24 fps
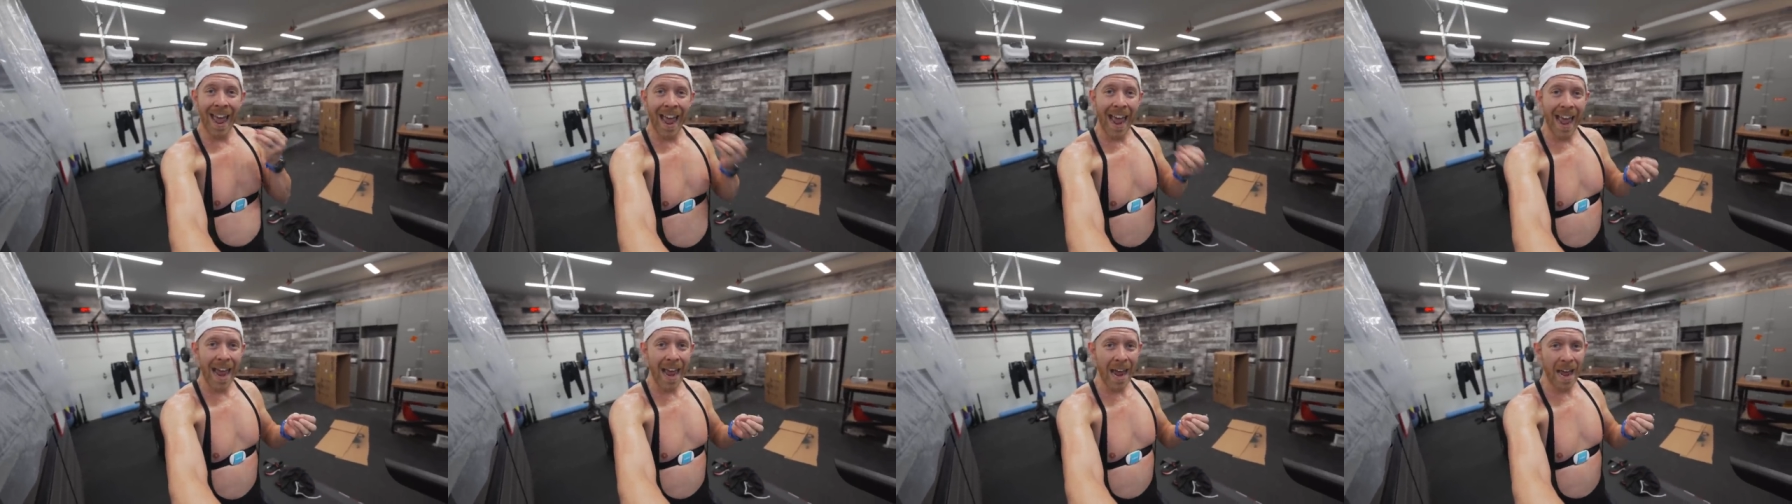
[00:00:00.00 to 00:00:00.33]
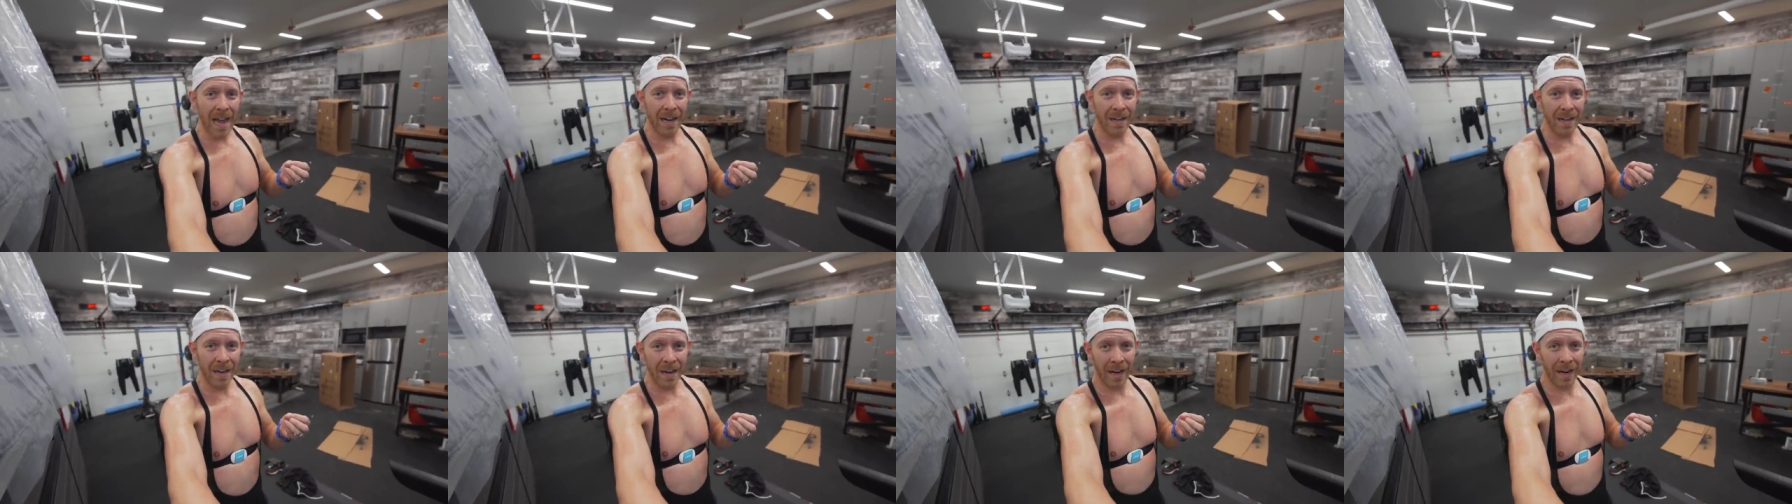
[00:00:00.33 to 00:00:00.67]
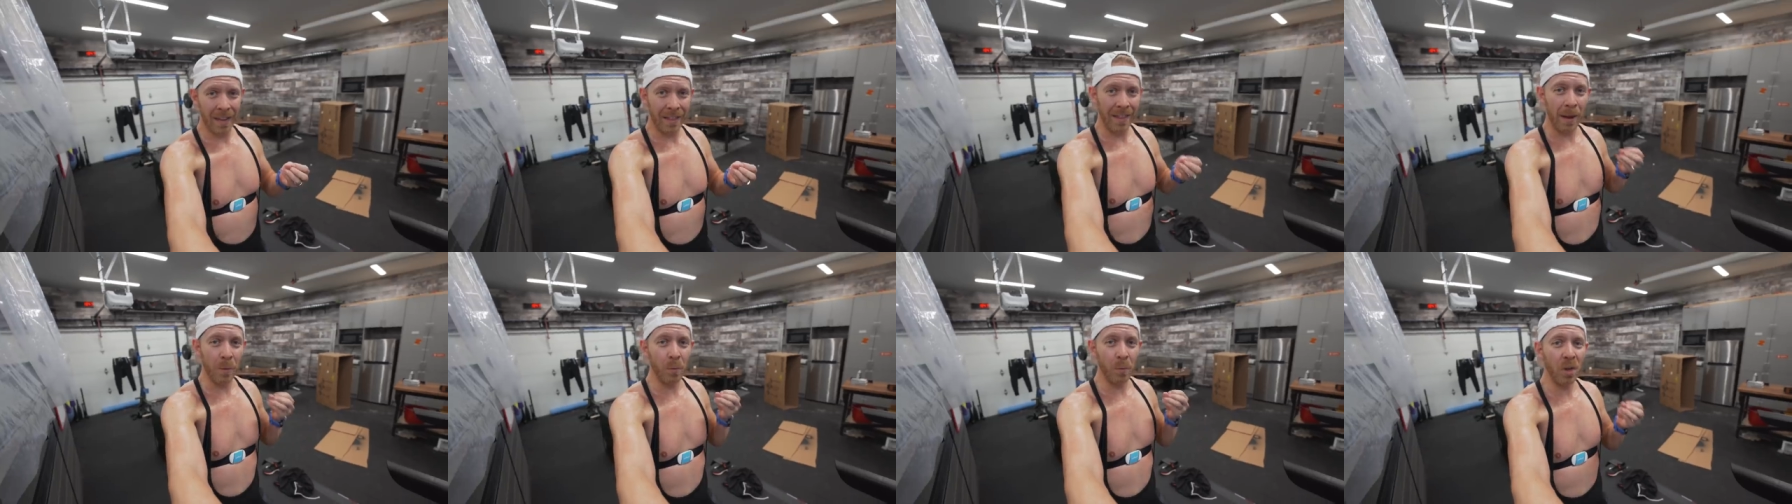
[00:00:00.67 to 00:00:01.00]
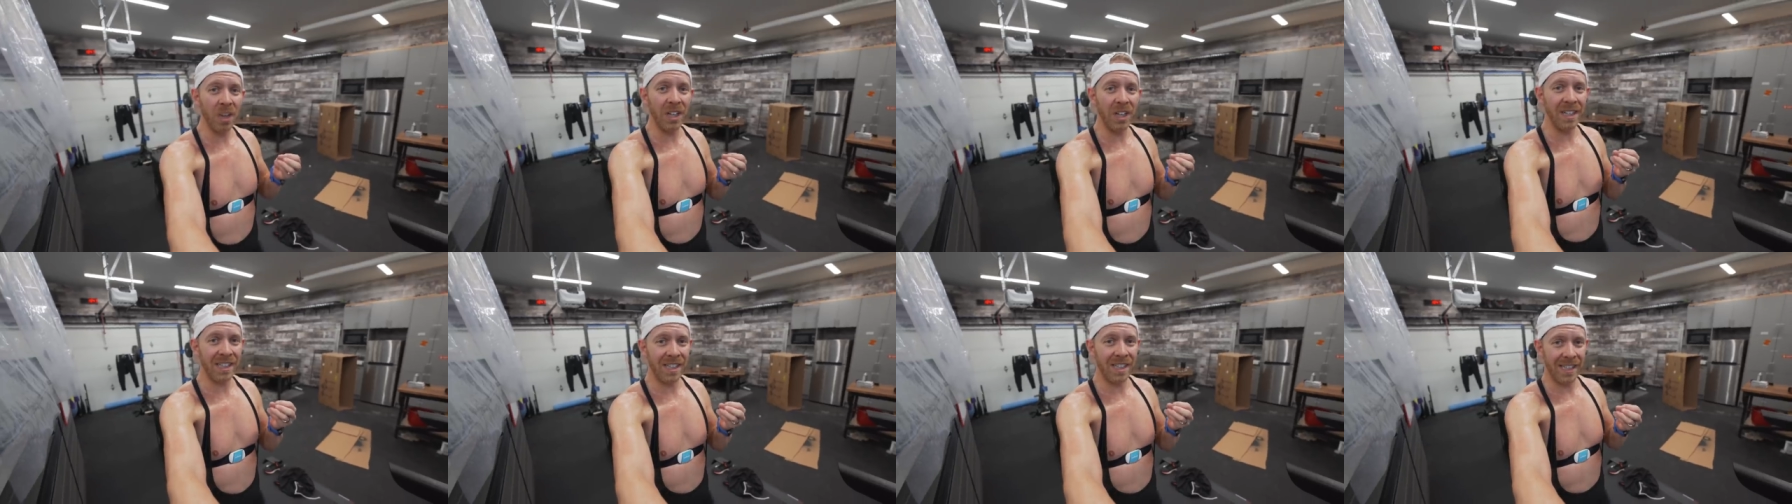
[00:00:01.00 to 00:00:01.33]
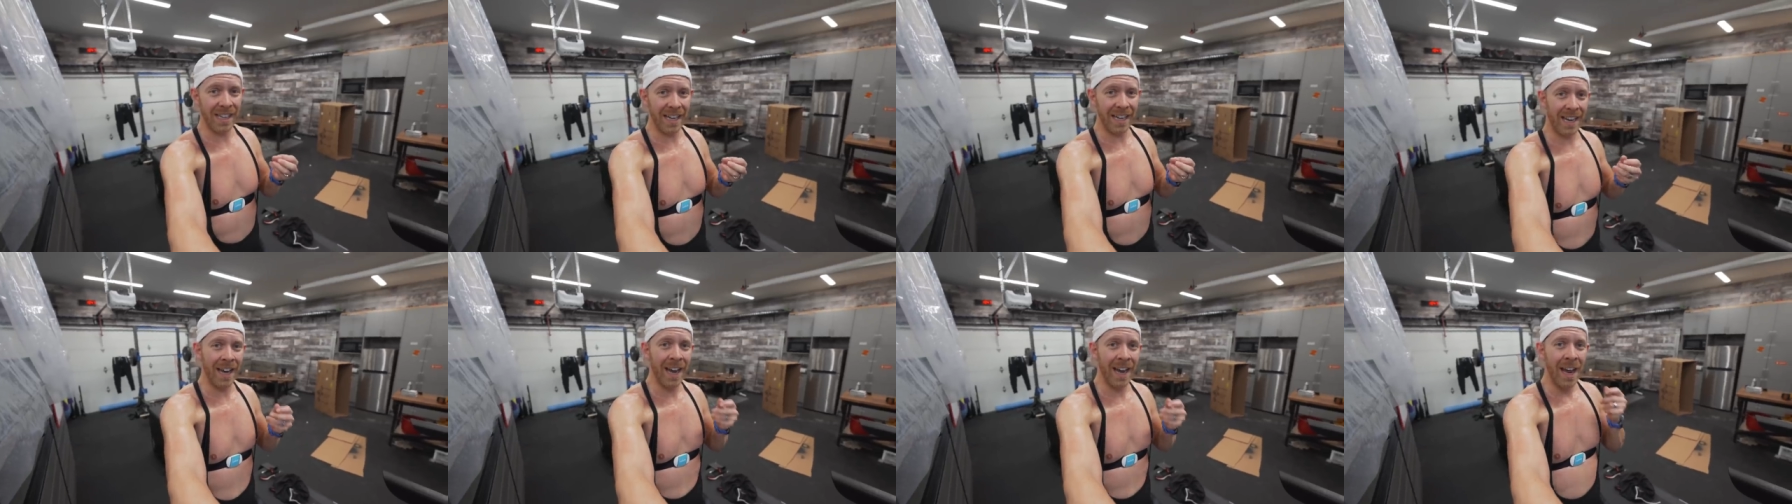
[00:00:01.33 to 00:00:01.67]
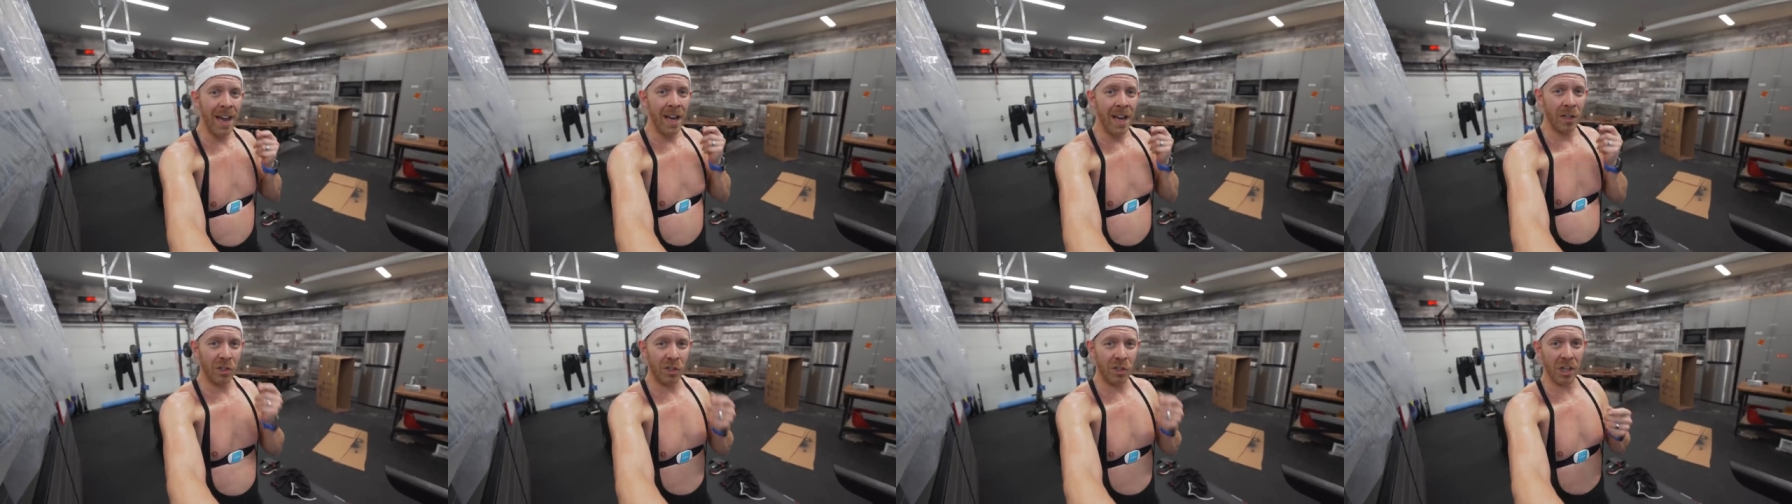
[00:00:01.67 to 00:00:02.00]
and then we're gonna see
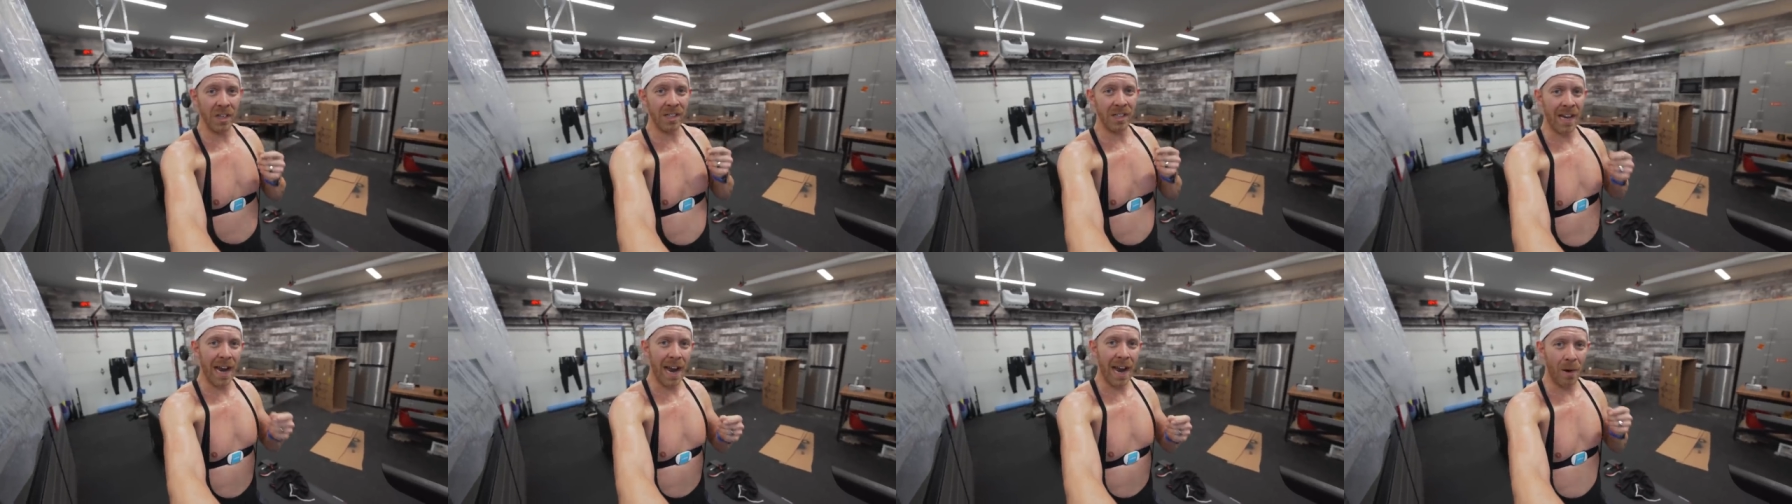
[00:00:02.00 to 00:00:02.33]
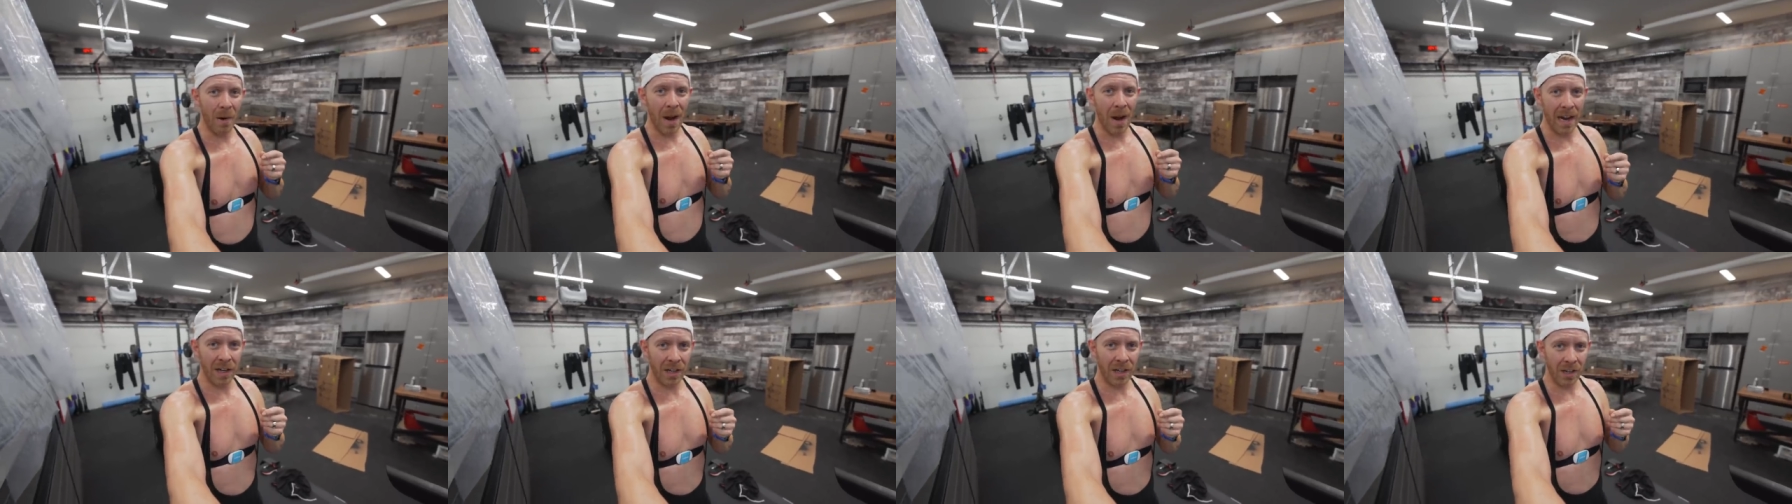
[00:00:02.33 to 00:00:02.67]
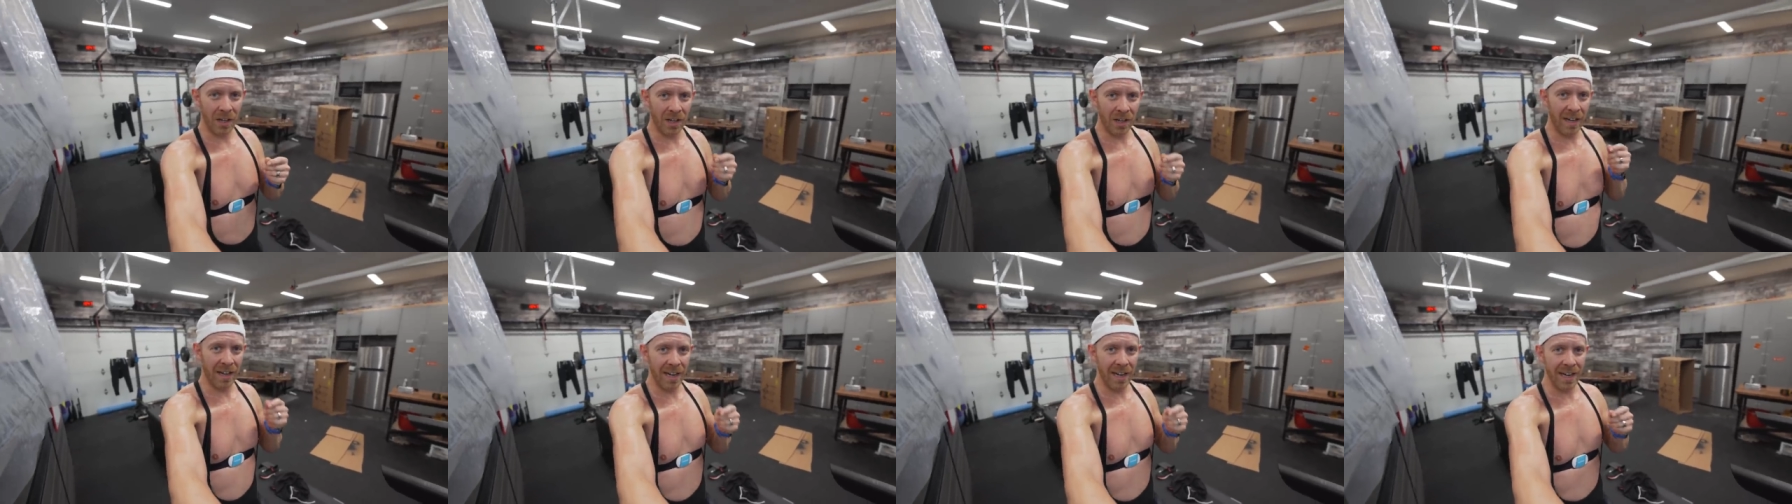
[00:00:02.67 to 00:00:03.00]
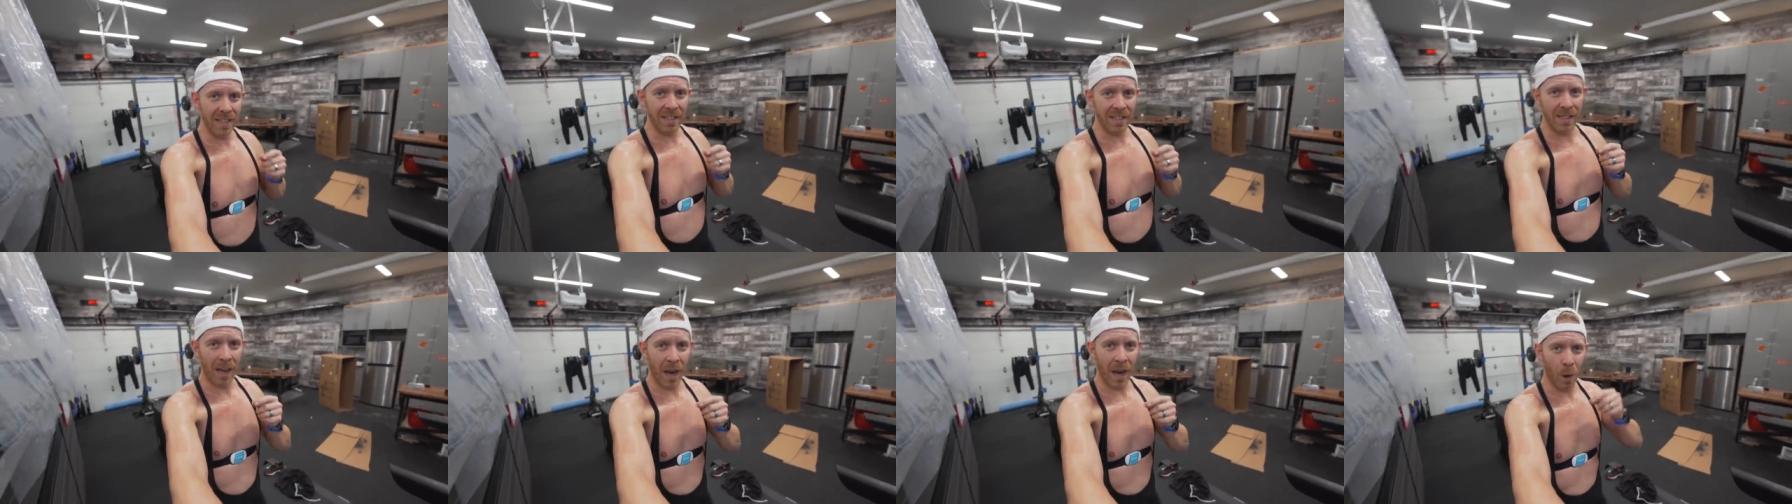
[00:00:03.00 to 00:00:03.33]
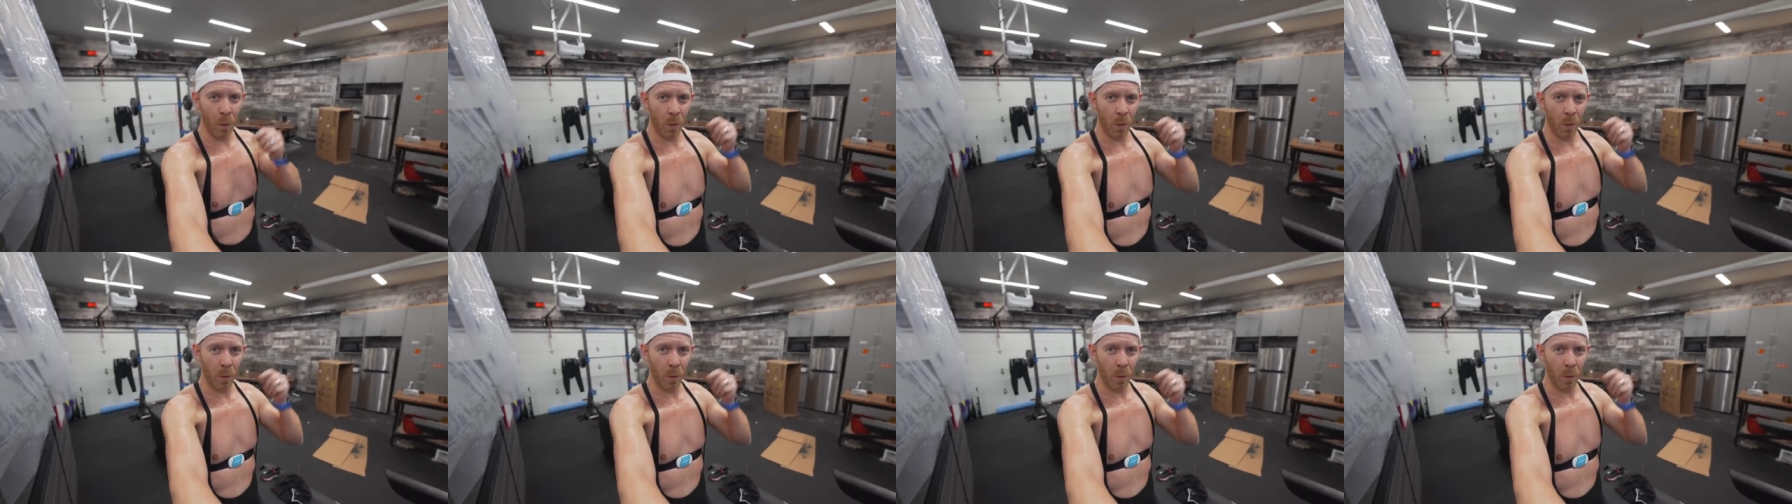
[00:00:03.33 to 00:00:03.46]
just how accurate it is